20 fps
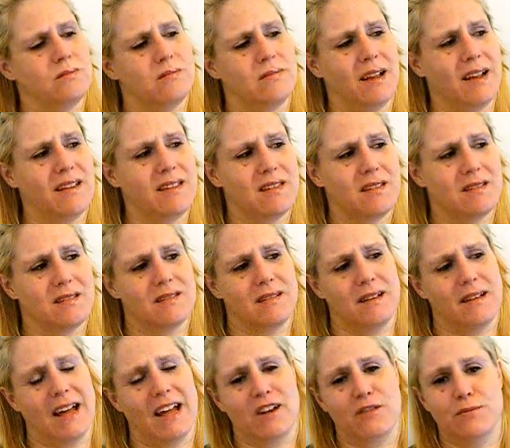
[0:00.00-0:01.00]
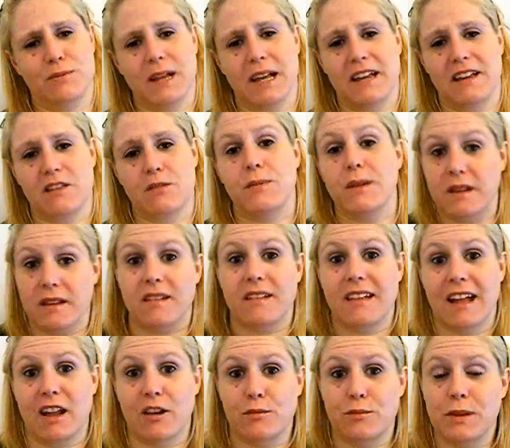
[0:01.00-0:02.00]
that's out of place, because
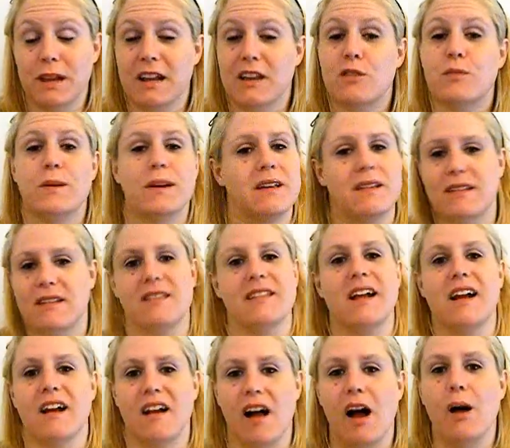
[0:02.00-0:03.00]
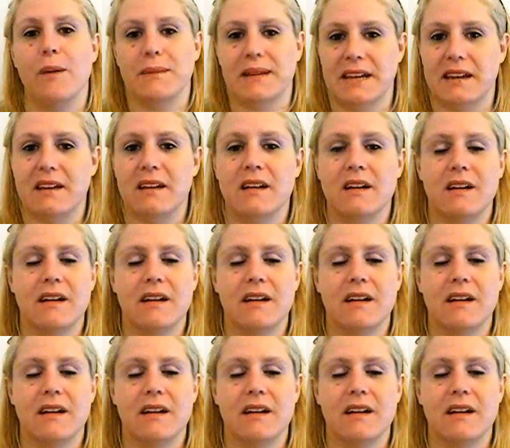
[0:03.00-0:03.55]
it's out of place because it's not common.